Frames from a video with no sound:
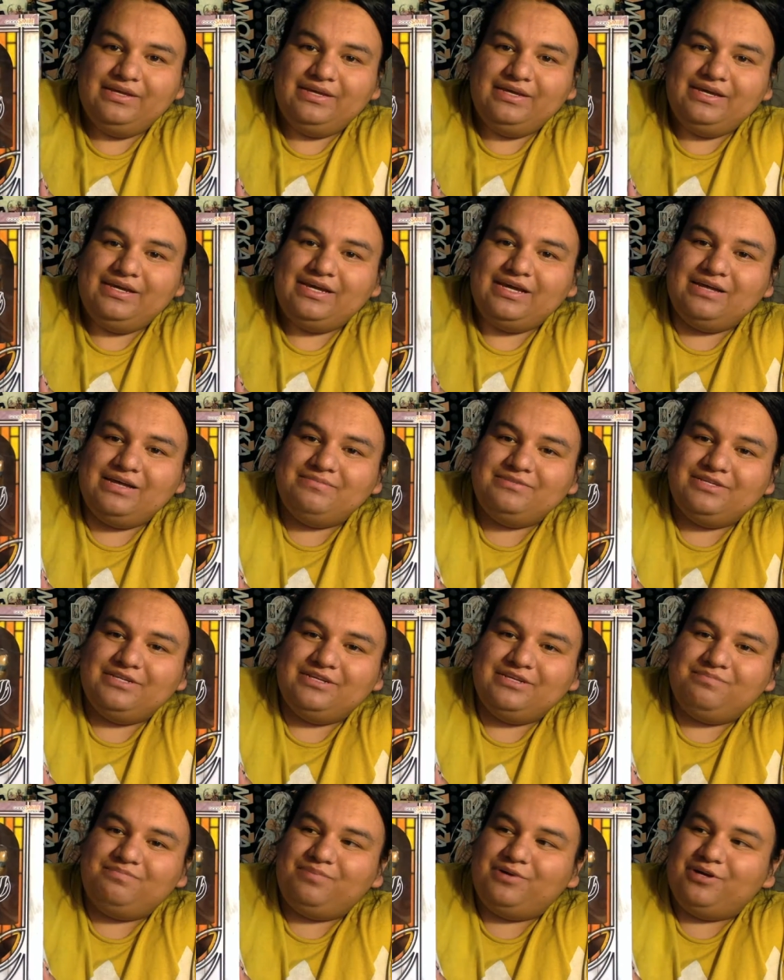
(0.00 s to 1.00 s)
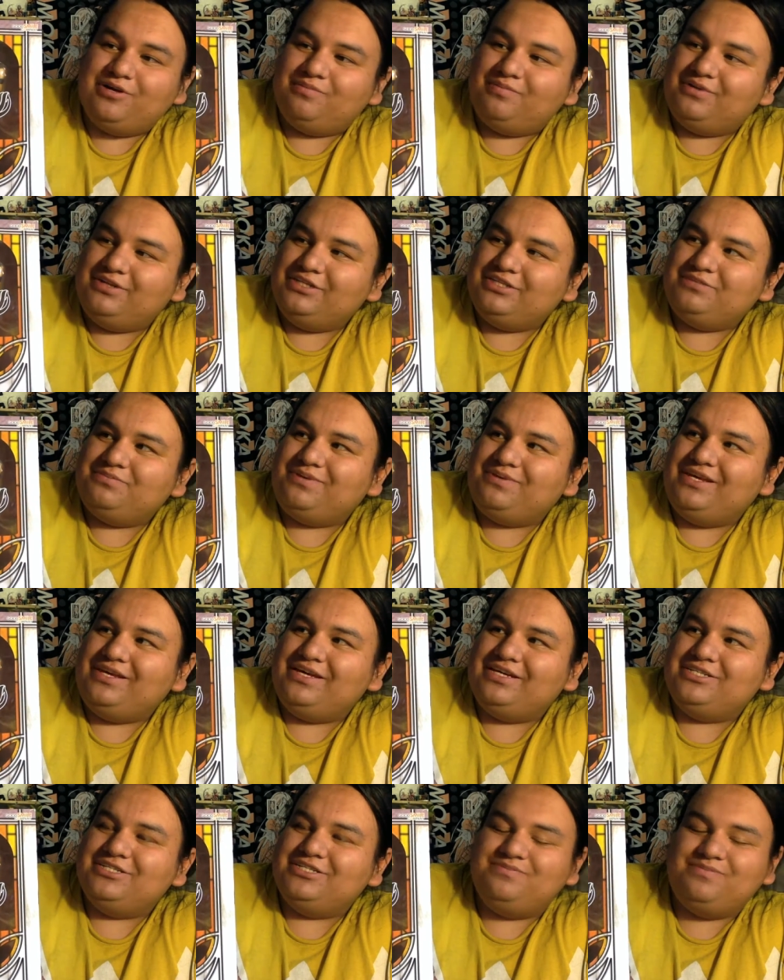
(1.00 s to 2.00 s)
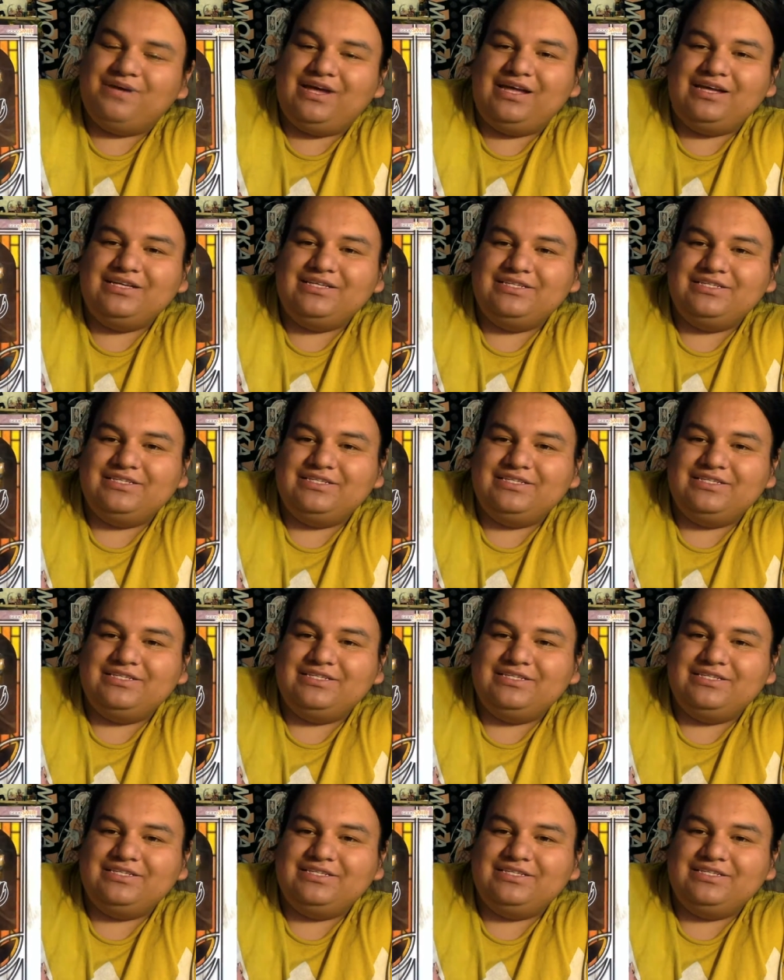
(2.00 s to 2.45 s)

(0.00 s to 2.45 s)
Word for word: He comes in a purplish pinkish box,